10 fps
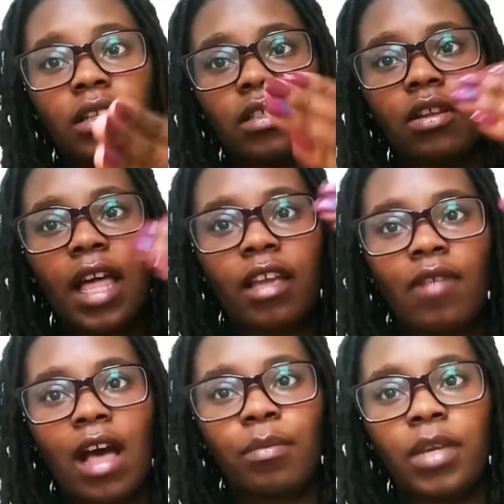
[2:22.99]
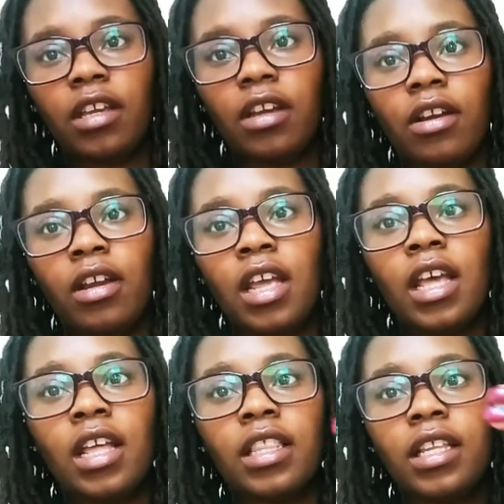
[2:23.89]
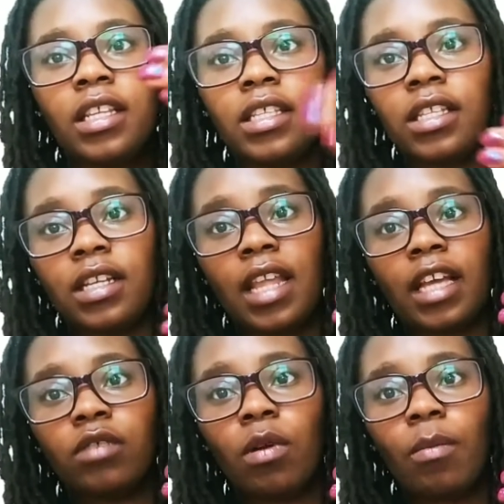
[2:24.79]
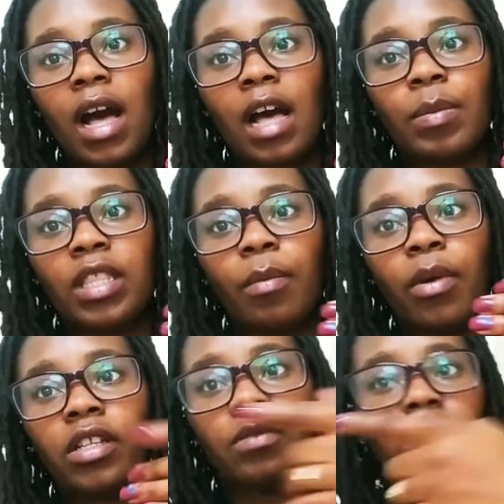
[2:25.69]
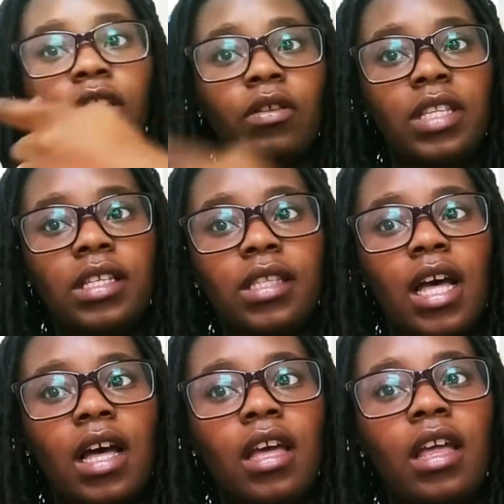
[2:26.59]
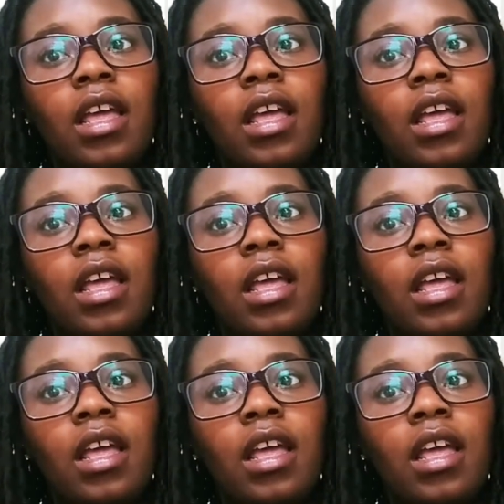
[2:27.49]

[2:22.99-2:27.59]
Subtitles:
So like if I'm here, then this is the next row behind me. The person was sitting on this side.